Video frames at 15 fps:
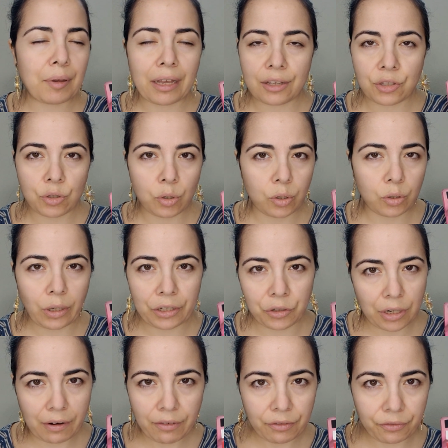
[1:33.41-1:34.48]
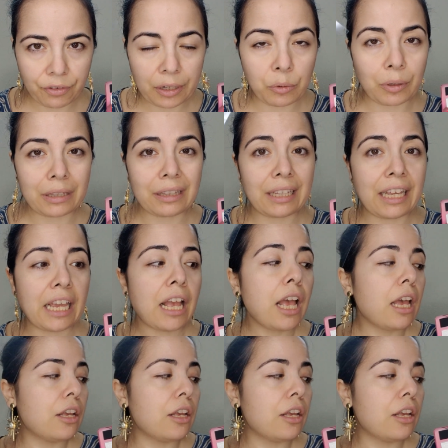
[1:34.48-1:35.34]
As you all know, I travel frequently,